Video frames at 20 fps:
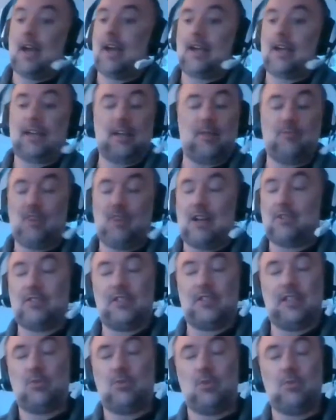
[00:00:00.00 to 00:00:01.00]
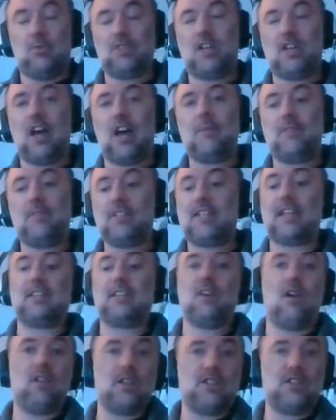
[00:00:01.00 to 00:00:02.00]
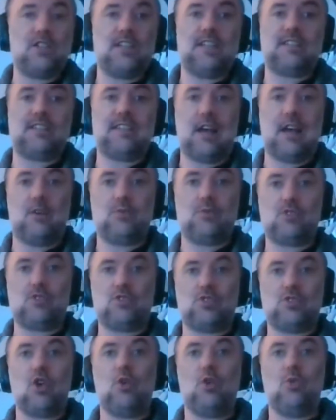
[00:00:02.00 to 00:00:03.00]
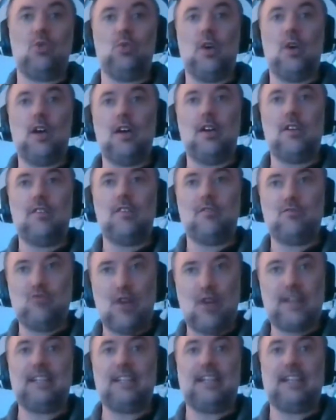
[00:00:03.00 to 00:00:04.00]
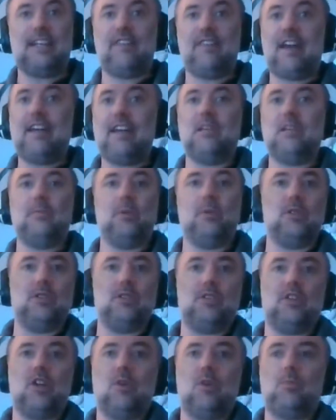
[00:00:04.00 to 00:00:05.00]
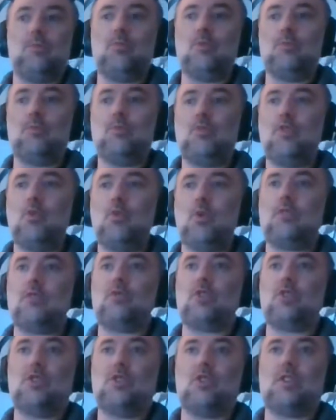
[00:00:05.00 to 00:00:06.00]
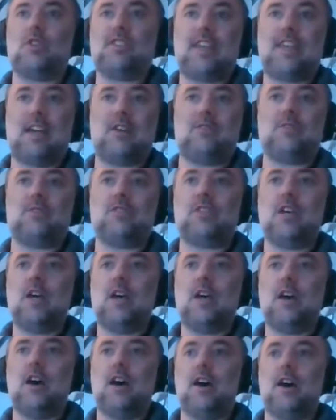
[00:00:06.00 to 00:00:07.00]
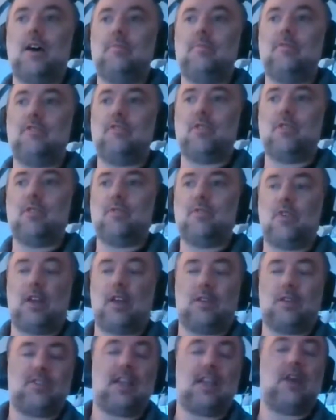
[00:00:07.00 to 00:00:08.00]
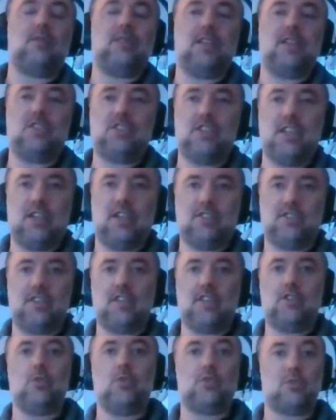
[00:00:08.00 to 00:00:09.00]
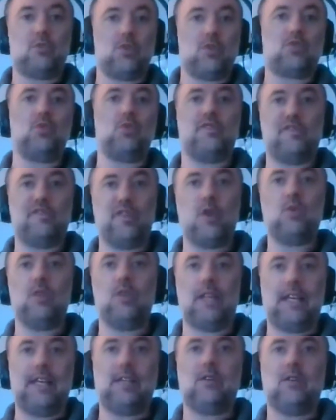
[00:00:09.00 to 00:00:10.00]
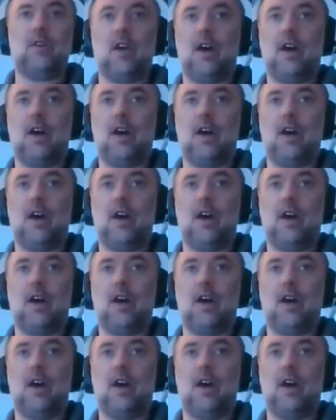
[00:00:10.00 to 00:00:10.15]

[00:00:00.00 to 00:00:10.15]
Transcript: come around to this one more time, the technology is now so readily available. You know, you want to record a sound for like sound engineers, so they do what's called Foley.